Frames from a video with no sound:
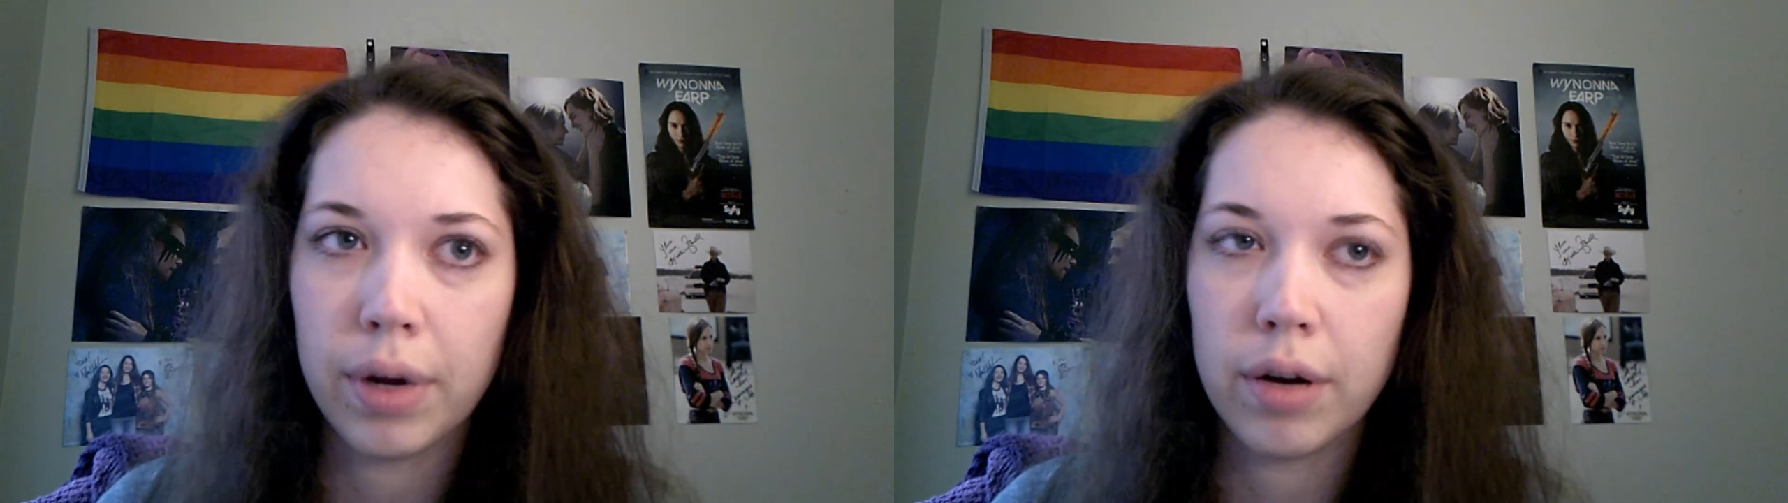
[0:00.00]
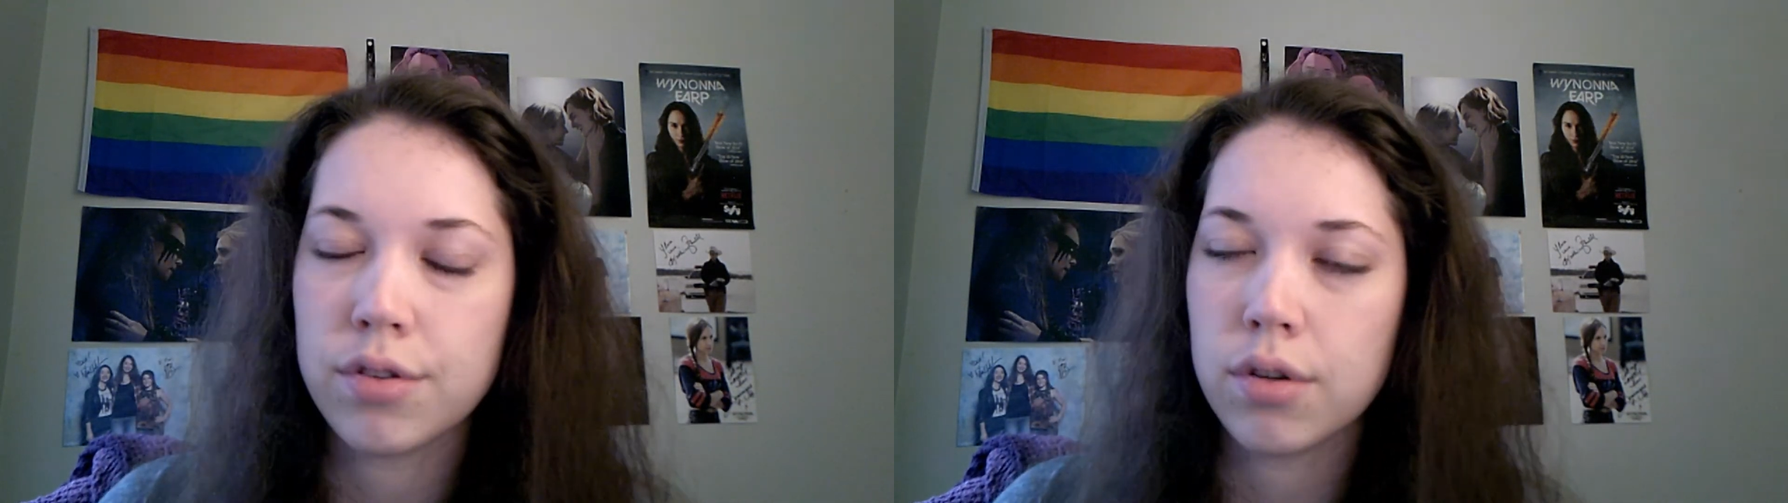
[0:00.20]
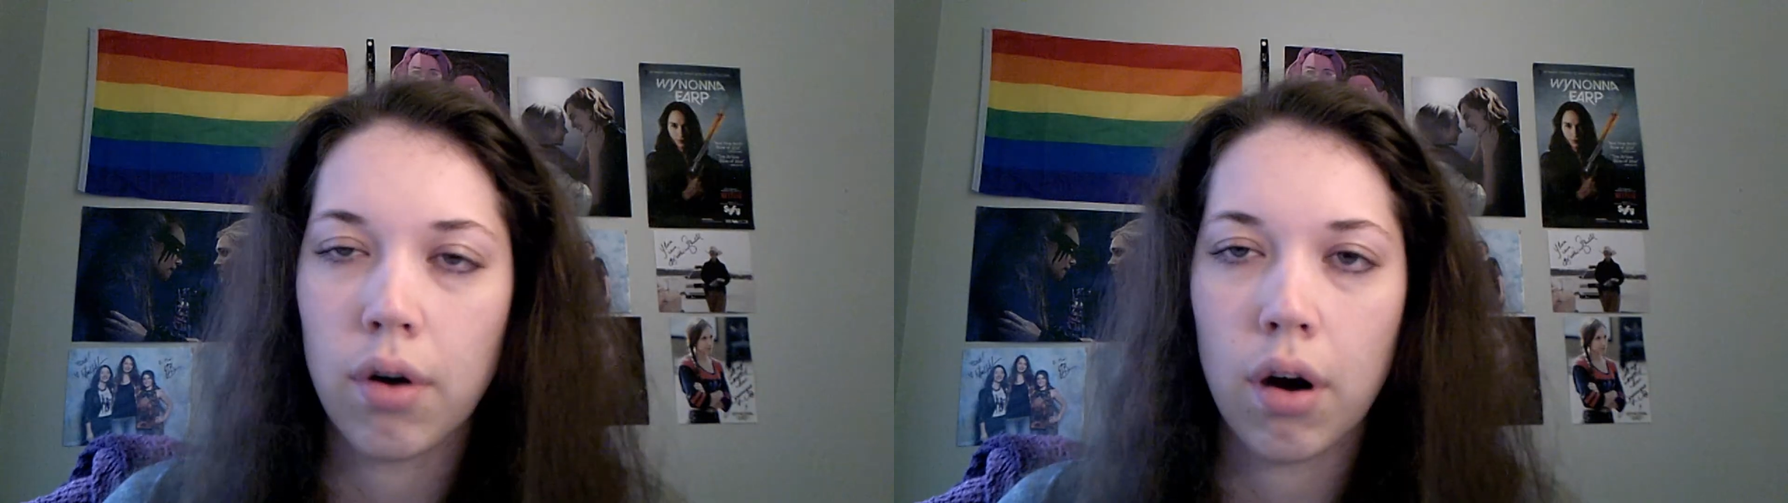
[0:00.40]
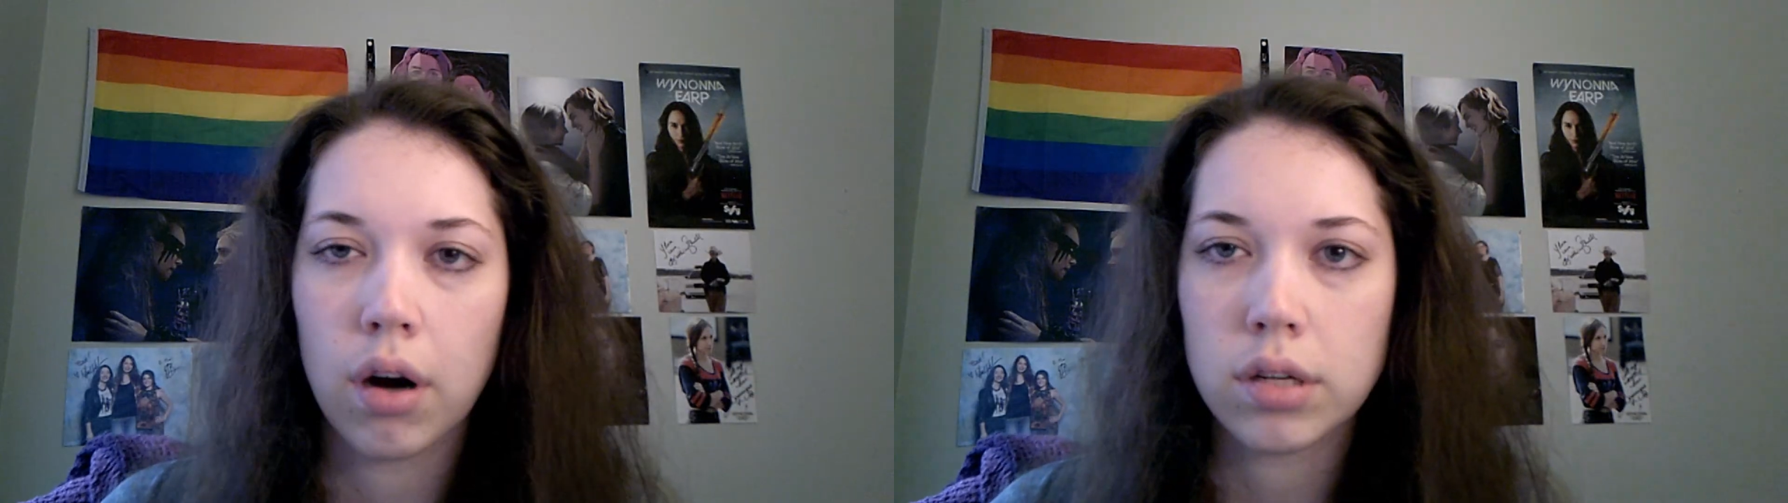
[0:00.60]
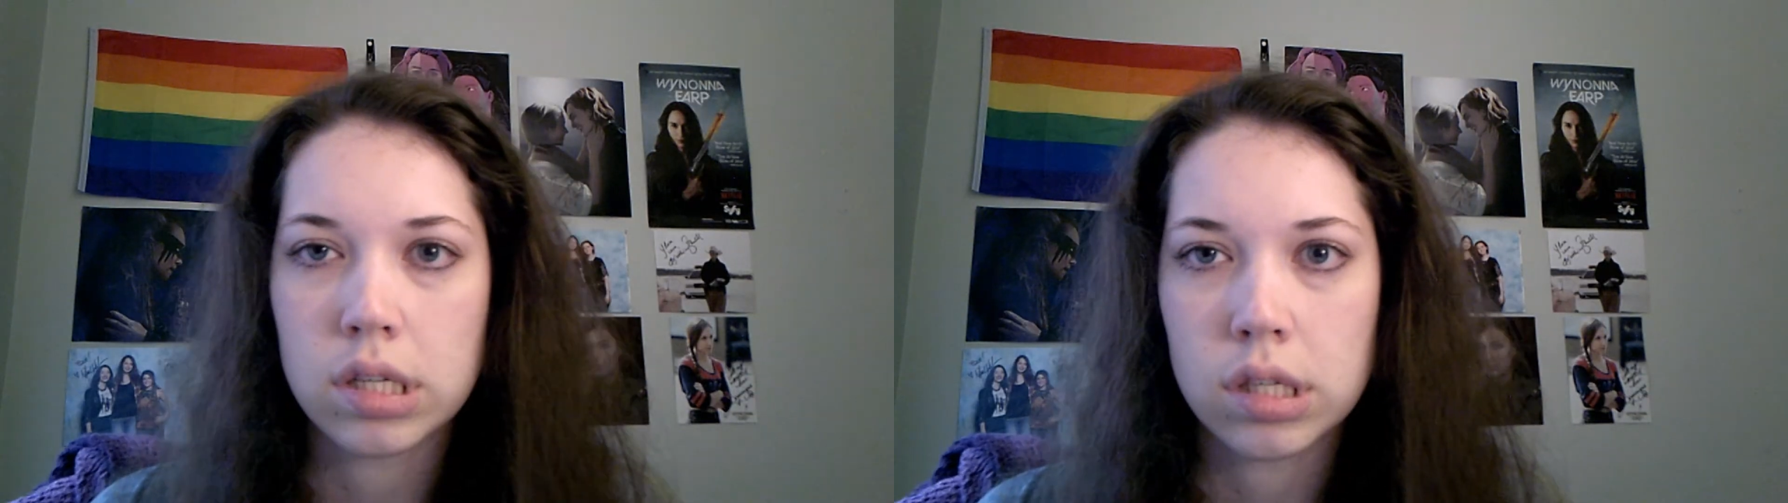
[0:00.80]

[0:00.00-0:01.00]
but it was so hard to